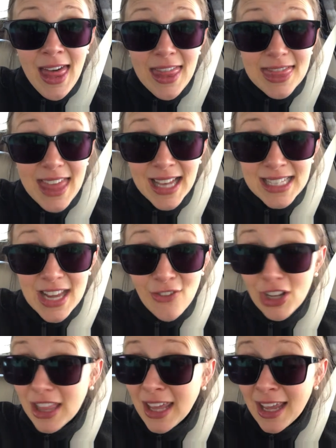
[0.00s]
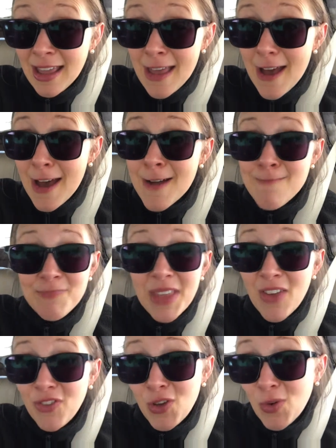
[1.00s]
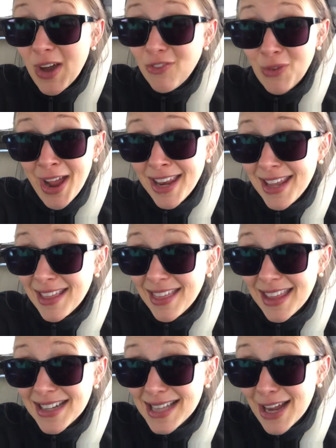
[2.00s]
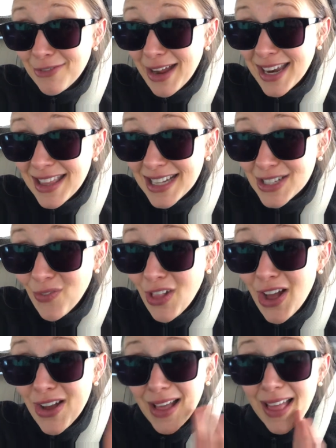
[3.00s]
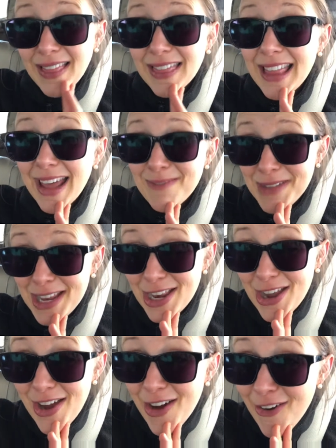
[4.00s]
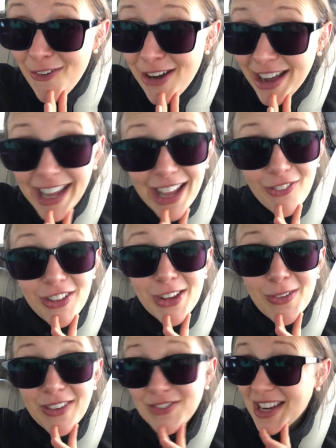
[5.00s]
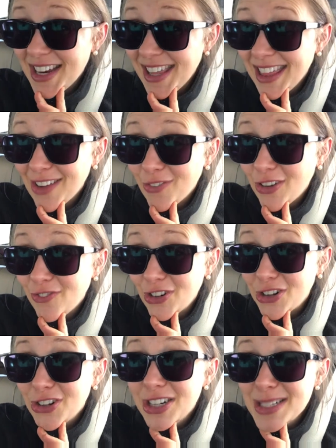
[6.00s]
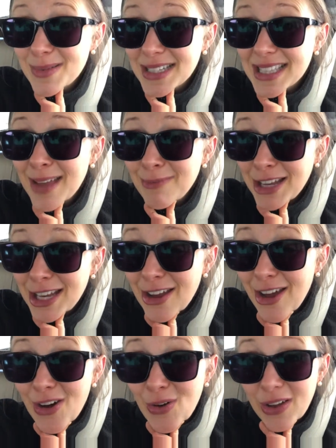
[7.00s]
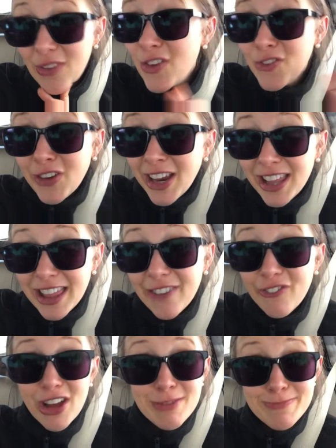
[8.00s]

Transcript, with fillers: that's everything. If you have read any of the things I read in this vlog, let me know. If you have done anything fun for Christmas, let me know. If you've done anything fun,